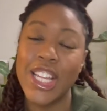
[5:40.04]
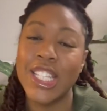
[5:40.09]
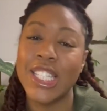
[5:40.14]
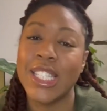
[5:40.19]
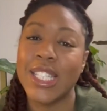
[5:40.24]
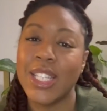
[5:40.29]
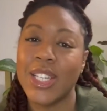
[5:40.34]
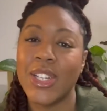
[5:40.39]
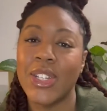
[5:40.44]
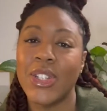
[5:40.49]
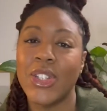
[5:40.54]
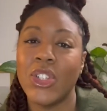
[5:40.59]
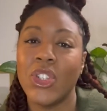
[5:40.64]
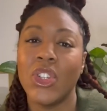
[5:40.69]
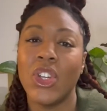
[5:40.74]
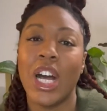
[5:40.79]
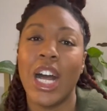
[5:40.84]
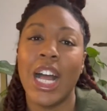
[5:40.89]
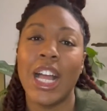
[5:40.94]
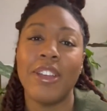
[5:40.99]

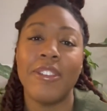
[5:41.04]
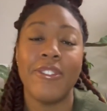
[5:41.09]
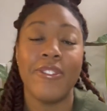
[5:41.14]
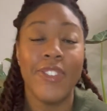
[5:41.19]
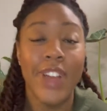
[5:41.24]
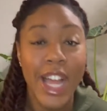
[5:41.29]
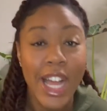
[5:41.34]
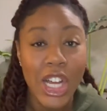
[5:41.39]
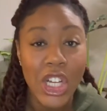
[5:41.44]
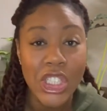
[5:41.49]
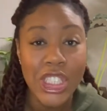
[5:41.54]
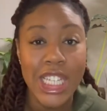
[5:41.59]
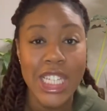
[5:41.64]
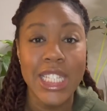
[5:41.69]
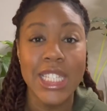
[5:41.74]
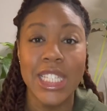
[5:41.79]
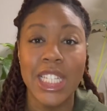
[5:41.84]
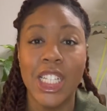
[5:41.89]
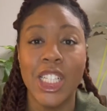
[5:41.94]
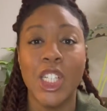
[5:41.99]
So I found a
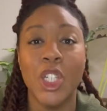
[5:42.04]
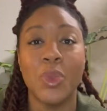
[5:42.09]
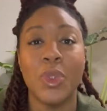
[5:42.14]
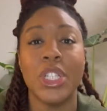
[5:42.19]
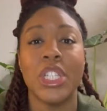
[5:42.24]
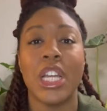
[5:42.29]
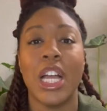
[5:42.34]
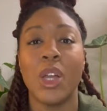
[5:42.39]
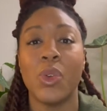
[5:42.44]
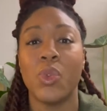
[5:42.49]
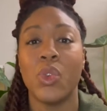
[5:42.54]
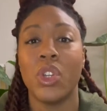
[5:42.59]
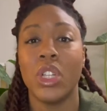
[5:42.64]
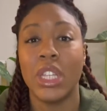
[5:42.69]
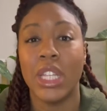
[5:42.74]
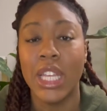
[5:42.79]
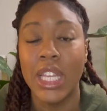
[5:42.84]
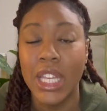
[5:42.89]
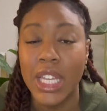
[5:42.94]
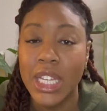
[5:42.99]
seller, which I will
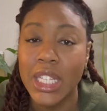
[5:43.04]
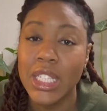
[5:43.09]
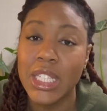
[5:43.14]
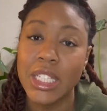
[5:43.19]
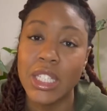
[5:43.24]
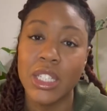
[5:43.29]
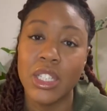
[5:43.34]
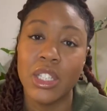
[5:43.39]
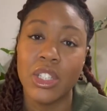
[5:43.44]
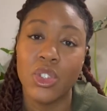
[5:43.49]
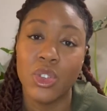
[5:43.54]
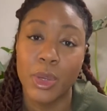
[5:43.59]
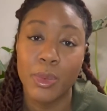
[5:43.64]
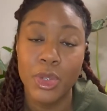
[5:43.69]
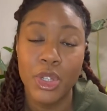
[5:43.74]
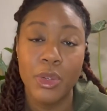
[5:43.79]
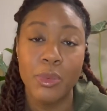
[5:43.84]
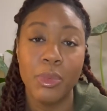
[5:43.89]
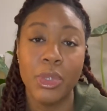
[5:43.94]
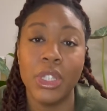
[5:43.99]
link in the
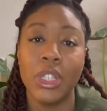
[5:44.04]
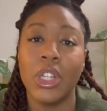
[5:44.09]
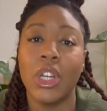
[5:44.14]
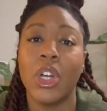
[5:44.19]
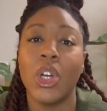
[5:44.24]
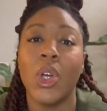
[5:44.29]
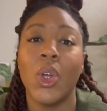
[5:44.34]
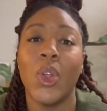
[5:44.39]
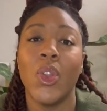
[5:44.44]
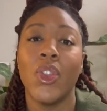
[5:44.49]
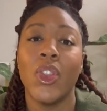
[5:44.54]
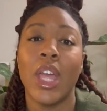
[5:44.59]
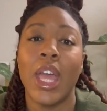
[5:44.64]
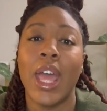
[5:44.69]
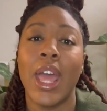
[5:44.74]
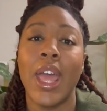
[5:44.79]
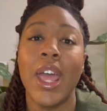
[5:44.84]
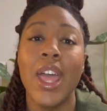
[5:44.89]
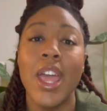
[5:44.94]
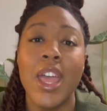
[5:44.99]
description below,
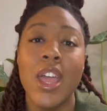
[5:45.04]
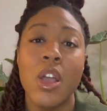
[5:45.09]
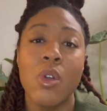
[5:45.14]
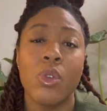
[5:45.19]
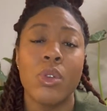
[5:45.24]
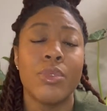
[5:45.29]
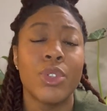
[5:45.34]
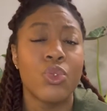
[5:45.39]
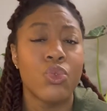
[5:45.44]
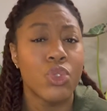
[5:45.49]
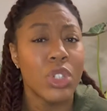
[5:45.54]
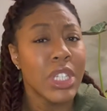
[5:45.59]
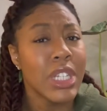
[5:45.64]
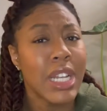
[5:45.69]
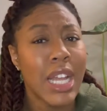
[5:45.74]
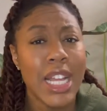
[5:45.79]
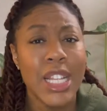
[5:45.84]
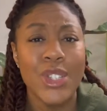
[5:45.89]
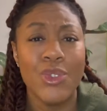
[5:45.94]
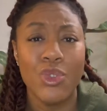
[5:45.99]
that he was really
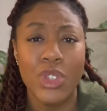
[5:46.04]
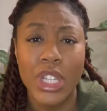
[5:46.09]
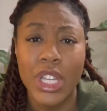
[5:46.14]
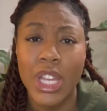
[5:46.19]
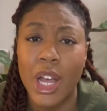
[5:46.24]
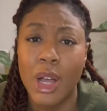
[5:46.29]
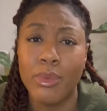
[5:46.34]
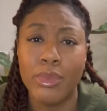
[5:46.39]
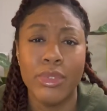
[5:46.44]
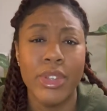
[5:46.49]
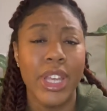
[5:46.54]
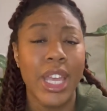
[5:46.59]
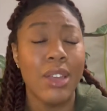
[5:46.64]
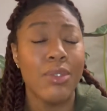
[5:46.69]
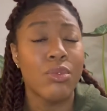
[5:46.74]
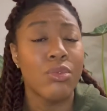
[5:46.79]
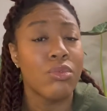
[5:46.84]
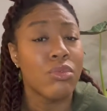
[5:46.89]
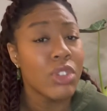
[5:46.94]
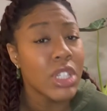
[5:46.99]
nice, really helpful. He gave
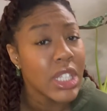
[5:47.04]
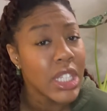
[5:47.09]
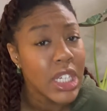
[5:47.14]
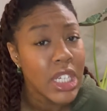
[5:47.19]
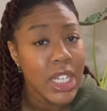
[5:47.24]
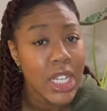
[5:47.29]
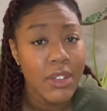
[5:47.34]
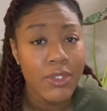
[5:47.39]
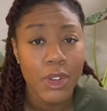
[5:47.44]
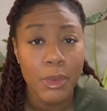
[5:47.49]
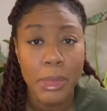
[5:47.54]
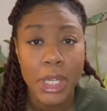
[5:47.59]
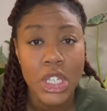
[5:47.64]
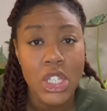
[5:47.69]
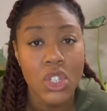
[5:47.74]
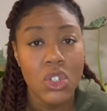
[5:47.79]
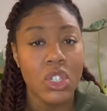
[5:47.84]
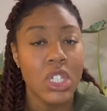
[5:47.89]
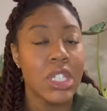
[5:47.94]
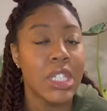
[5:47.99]
really good
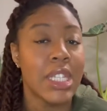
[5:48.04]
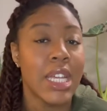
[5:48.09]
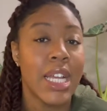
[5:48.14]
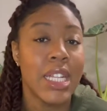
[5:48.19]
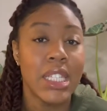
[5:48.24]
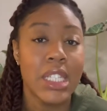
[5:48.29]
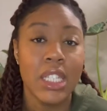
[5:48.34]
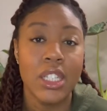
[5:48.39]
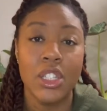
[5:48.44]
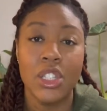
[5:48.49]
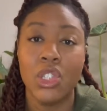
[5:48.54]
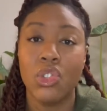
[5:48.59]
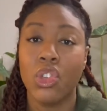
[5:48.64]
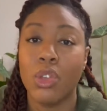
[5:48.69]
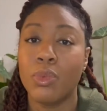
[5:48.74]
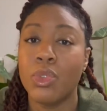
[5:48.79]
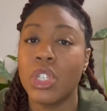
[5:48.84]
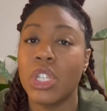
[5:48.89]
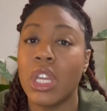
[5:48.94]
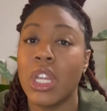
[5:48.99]
information on his Etsy
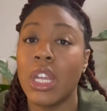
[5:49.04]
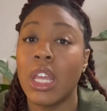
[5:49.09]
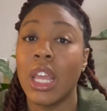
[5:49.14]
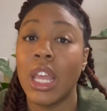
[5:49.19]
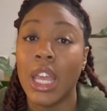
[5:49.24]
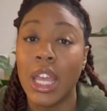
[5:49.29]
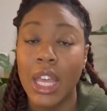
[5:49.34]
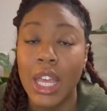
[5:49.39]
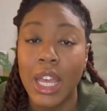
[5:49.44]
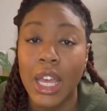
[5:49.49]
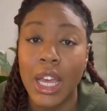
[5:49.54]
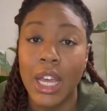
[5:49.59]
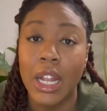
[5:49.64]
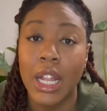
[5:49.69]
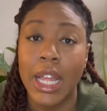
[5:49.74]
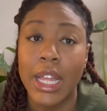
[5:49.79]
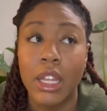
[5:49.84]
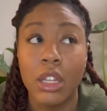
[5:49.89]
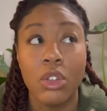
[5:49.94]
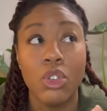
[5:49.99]
description
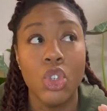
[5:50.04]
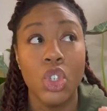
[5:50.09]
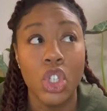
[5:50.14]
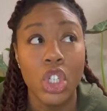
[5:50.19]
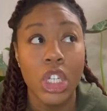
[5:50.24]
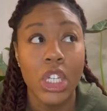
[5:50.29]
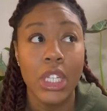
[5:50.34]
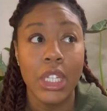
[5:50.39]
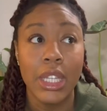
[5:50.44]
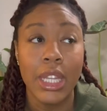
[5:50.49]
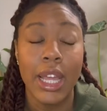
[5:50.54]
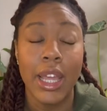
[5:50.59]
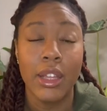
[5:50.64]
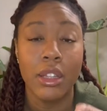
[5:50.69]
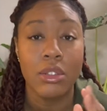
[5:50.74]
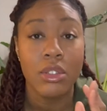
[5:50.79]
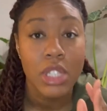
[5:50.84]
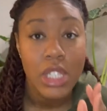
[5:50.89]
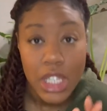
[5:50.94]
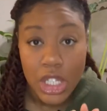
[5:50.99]
and good
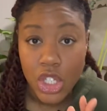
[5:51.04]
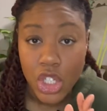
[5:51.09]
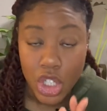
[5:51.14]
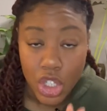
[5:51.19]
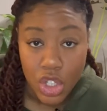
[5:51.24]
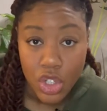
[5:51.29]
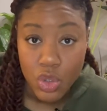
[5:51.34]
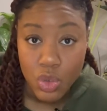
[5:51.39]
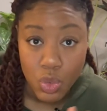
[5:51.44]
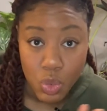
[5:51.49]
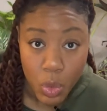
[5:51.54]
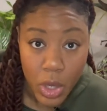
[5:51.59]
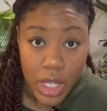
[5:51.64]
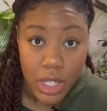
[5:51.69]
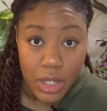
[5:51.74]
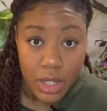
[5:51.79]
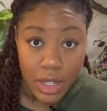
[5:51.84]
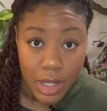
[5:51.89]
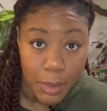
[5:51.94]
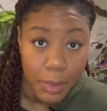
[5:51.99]
teaching you
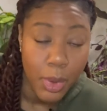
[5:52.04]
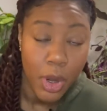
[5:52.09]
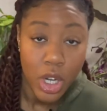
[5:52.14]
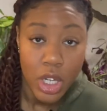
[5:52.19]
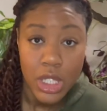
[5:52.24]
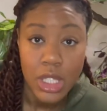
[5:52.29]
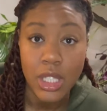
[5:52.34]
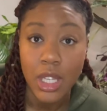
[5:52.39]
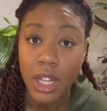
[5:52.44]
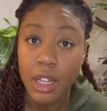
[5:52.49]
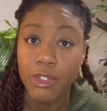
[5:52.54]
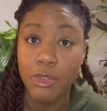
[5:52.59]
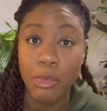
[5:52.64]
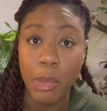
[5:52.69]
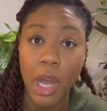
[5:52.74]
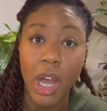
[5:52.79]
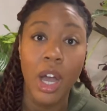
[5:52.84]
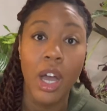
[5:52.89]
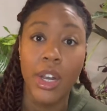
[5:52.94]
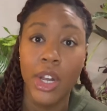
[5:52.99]
what the parts of
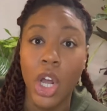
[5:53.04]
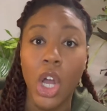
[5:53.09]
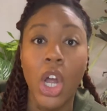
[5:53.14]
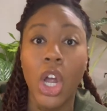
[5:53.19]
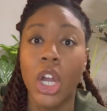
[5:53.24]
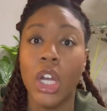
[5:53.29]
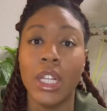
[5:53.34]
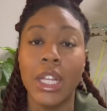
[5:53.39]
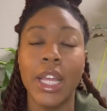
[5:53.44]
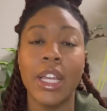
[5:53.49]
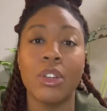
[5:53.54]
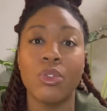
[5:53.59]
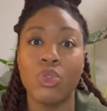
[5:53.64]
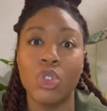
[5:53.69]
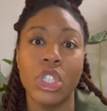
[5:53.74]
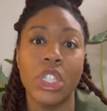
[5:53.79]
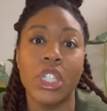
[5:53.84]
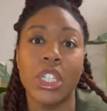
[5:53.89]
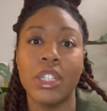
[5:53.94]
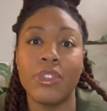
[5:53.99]
Pond are,
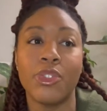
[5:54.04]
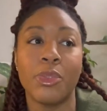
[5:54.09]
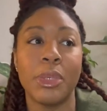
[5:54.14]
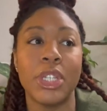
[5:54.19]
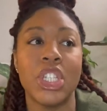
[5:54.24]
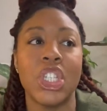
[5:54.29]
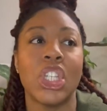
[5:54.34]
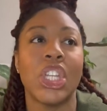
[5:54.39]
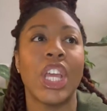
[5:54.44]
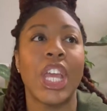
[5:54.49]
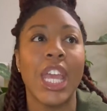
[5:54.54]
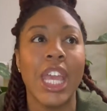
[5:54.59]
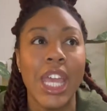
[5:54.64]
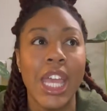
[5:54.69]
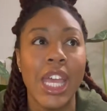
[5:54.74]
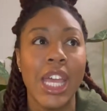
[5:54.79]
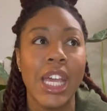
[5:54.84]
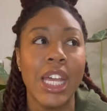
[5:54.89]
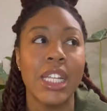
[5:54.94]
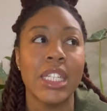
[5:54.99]
really good information.
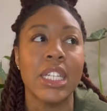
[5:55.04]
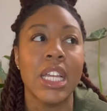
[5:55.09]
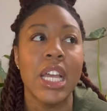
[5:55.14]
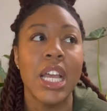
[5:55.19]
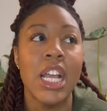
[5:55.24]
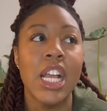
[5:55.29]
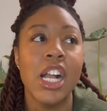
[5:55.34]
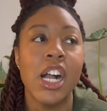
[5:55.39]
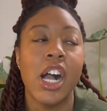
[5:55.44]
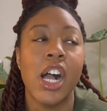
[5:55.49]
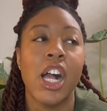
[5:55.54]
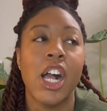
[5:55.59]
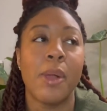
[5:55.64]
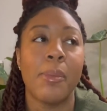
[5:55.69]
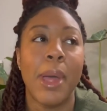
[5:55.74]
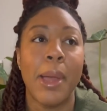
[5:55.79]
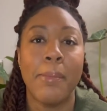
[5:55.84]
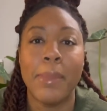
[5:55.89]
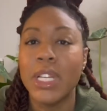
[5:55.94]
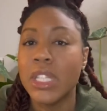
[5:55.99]
And
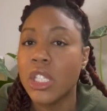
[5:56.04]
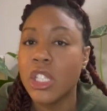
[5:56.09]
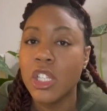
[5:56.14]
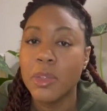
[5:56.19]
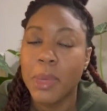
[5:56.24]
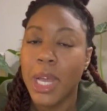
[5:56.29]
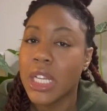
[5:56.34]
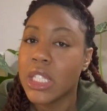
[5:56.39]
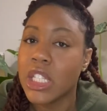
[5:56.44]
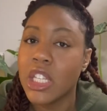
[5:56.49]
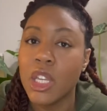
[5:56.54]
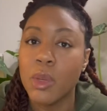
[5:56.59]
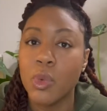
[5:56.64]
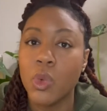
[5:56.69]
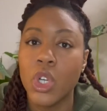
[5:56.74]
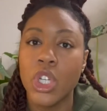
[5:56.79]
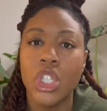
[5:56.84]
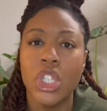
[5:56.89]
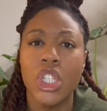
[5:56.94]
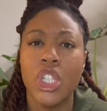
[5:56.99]
I messaged him asking him
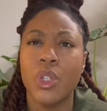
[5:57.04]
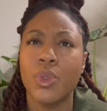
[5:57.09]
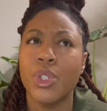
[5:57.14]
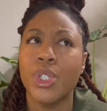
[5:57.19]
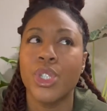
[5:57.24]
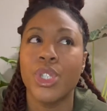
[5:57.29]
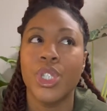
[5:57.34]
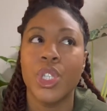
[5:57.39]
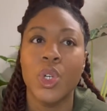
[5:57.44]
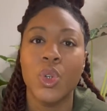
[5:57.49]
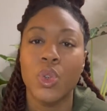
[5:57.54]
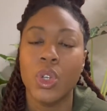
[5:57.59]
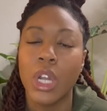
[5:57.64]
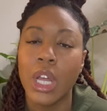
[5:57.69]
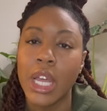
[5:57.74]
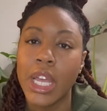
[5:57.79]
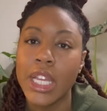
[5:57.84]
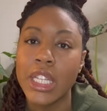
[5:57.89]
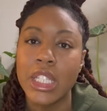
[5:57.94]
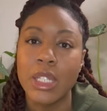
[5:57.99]
questions. He was so
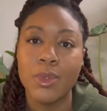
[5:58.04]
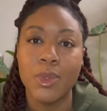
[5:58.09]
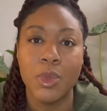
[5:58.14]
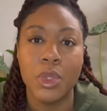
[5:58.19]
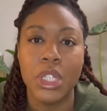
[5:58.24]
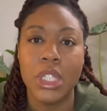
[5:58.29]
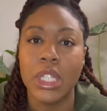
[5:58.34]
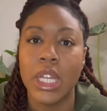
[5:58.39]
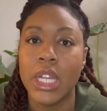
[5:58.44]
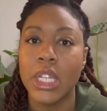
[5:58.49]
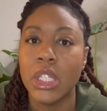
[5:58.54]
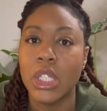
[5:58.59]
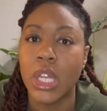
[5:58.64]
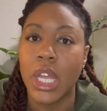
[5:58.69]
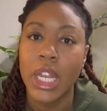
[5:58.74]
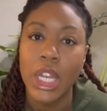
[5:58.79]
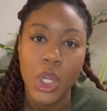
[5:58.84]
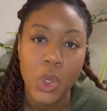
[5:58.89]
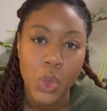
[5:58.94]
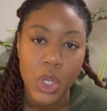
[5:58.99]
nice. He was willing to answer
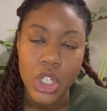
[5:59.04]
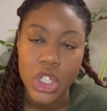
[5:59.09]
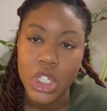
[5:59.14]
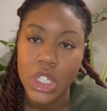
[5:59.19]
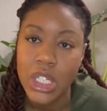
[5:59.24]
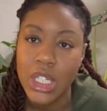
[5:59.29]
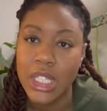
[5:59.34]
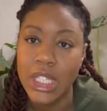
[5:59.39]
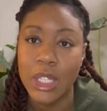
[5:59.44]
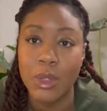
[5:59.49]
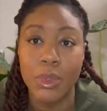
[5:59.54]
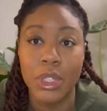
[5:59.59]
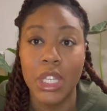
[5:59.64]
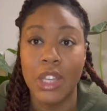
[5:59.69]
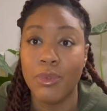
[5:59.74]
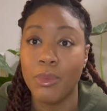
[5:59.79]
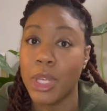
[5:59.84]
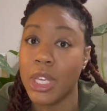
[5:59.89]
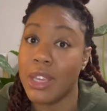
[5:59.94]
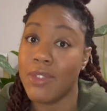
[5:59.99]
any questions. He was
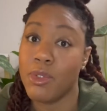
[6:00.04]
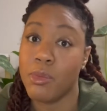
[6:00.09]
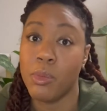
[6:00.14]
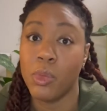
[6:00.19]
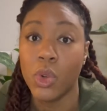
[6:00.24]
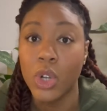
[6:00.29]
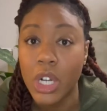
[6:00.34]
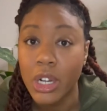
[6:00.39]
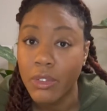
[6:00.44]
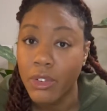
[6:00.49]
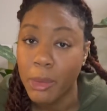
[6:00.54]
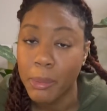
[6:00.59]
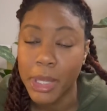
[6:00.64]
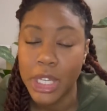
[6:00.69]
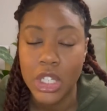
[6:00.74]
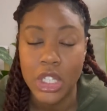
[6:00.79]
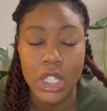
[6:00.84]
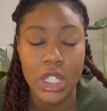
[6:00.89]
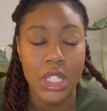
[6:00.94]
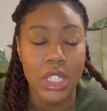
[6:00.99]
giving me even more
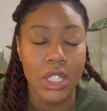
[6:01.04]
information.